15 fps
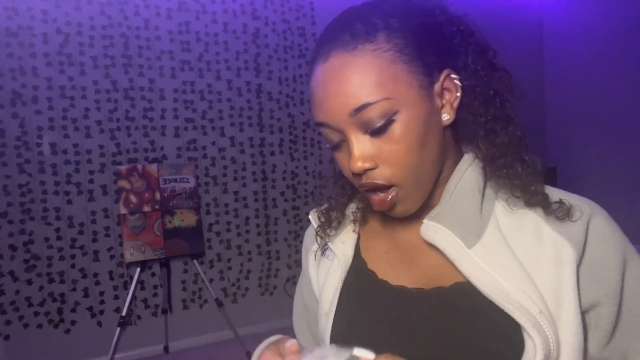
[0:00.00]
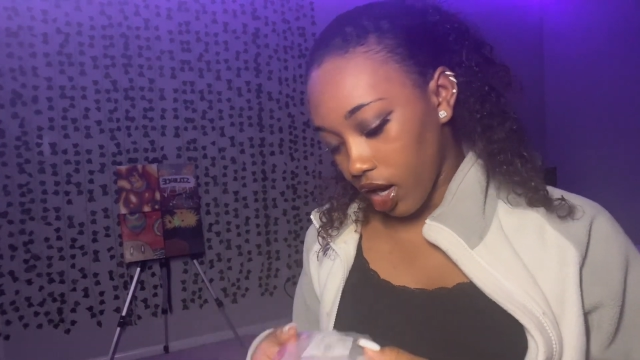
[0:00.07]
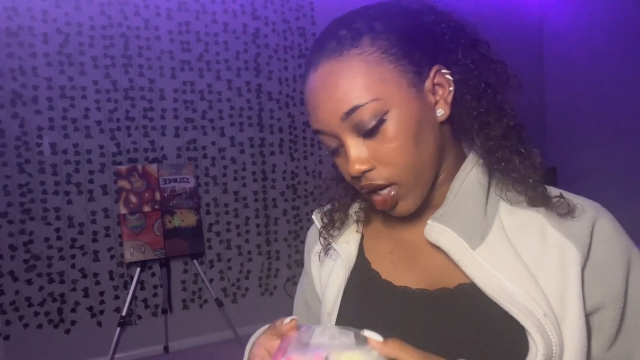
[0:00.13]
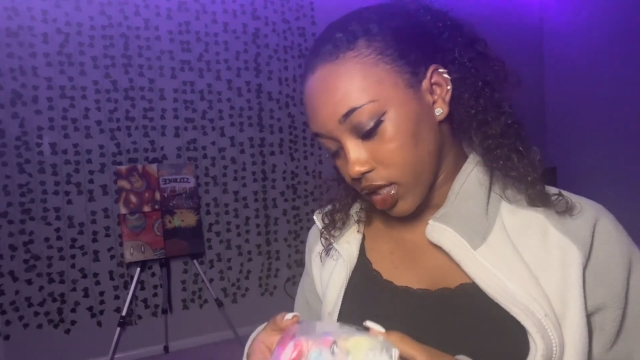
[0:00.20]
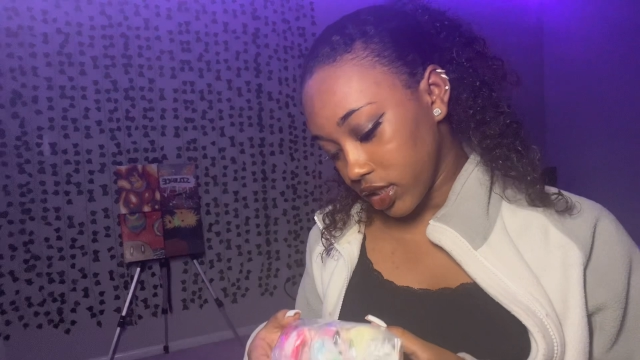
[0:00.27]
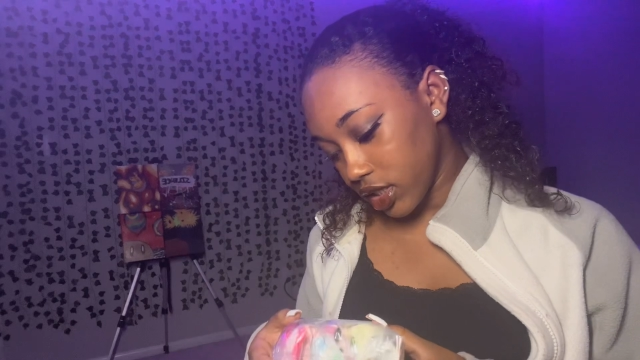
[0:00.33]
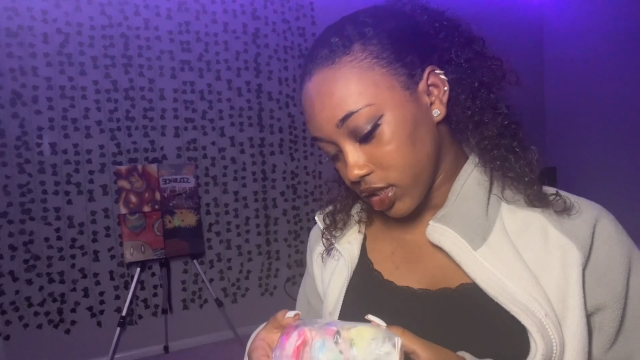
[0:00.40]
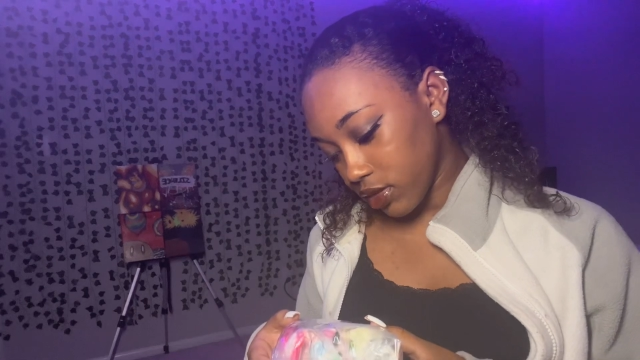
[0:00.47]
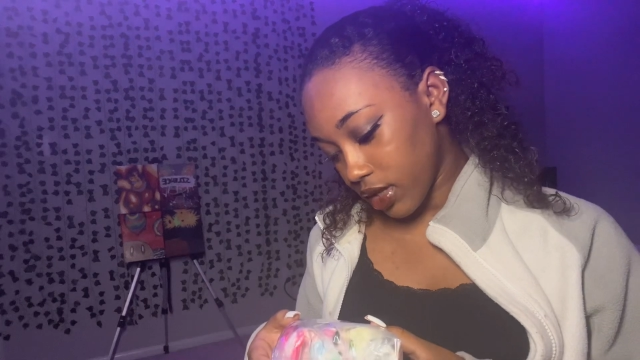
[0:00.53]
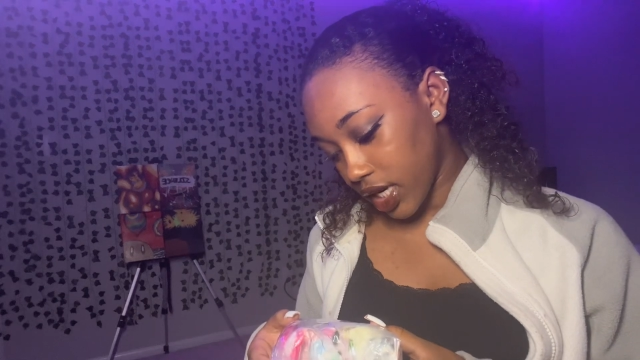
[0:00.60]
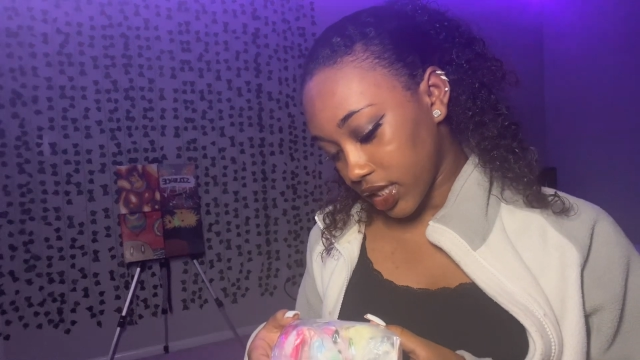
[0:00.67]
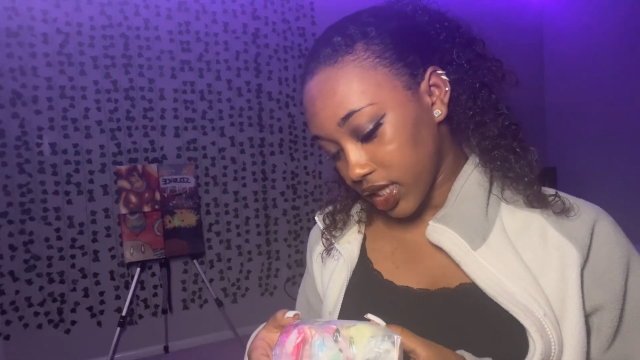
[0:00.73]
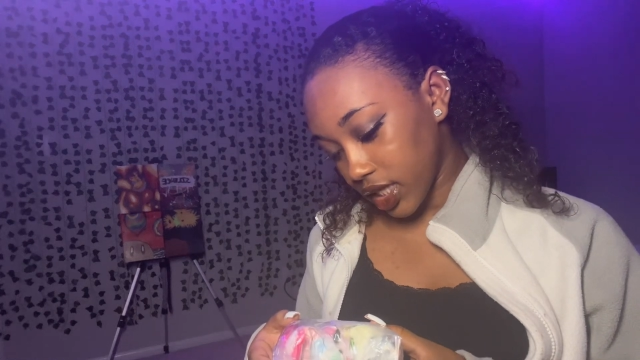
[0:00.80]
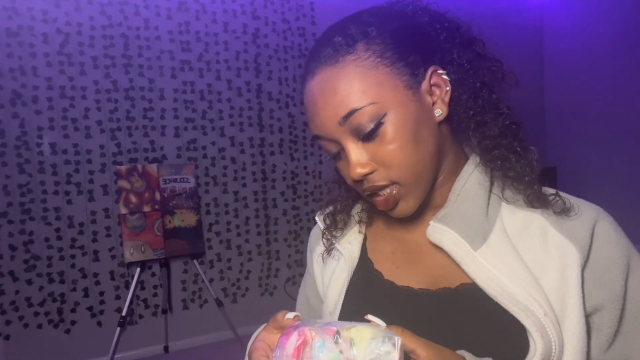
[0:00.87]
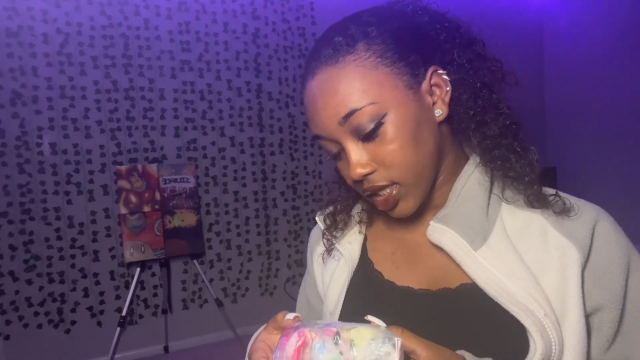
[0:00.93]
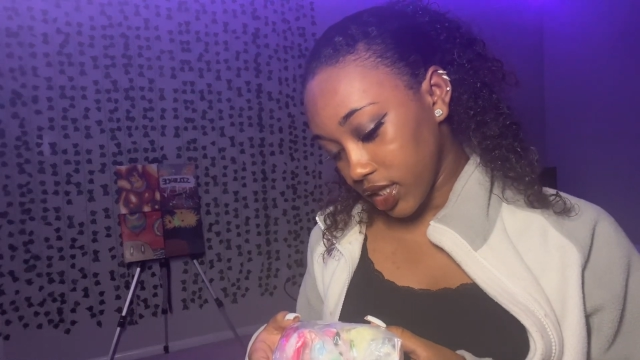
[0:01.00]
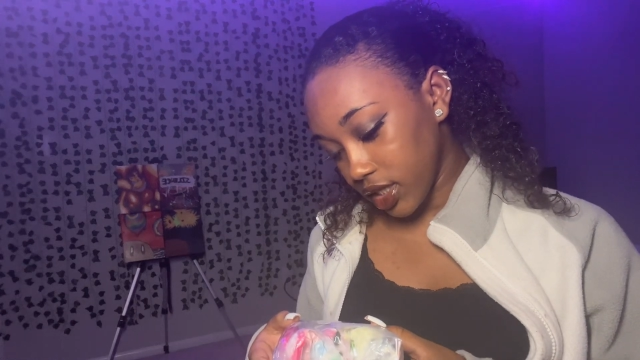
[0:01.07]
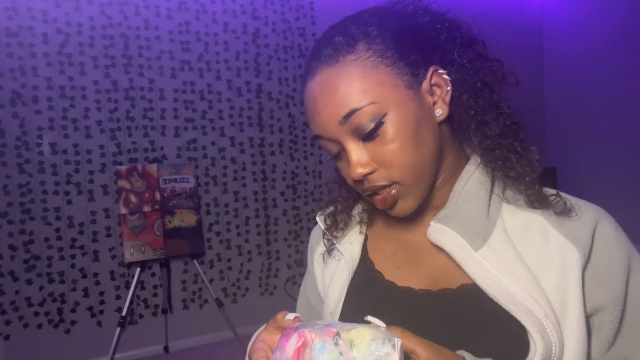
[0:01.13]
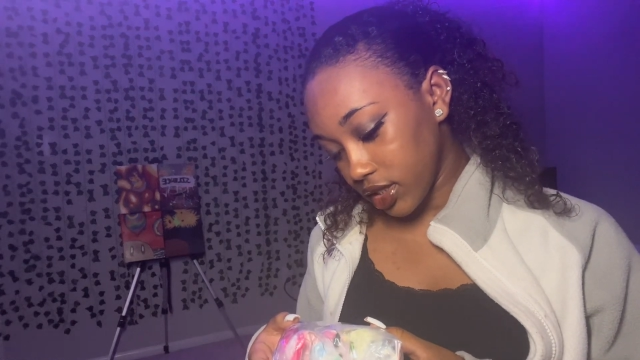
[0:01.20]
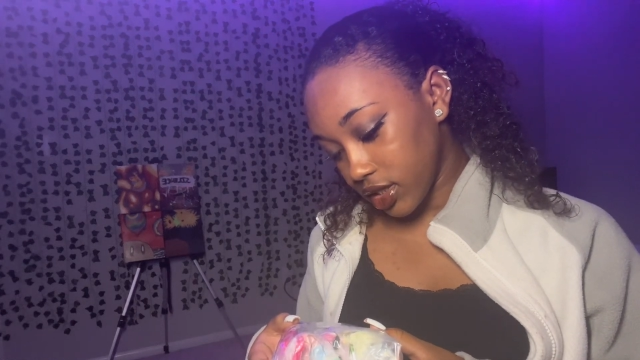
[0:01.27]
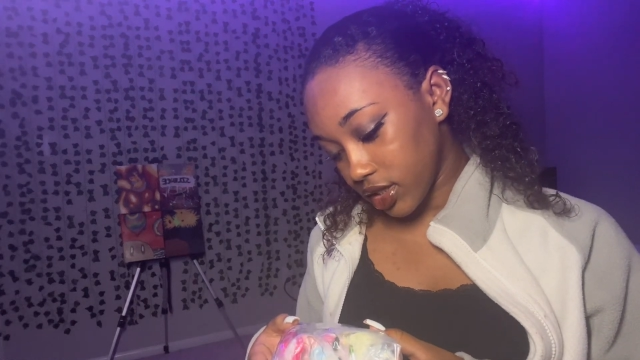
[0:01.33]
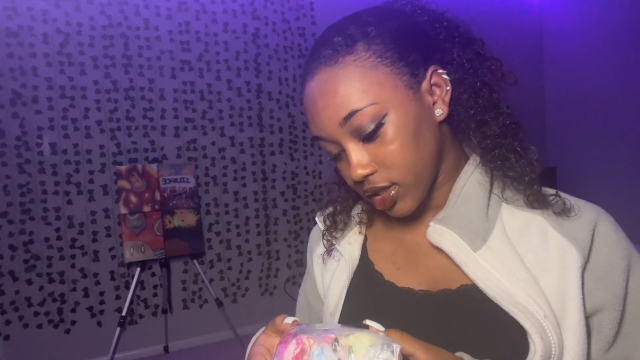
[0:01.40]
is this what I think it
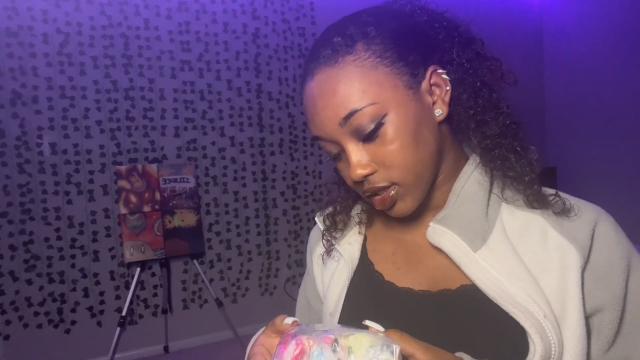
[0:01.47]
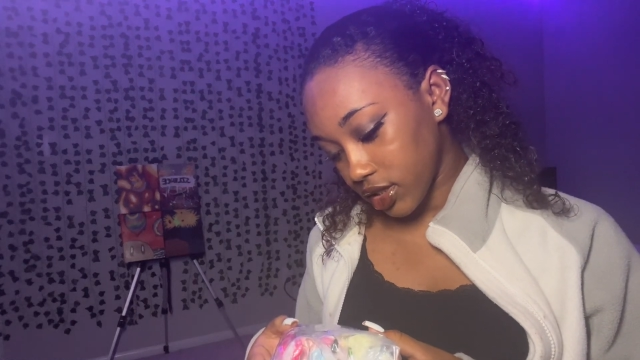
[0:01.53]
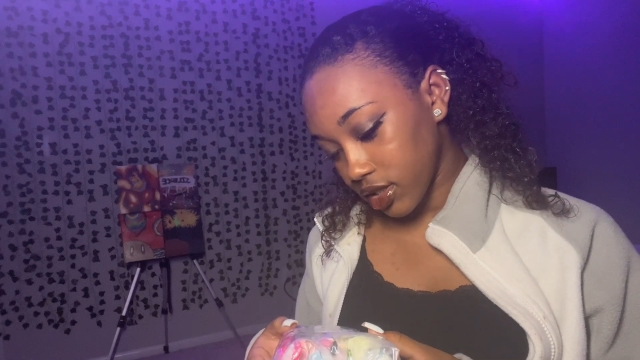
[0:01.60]
is?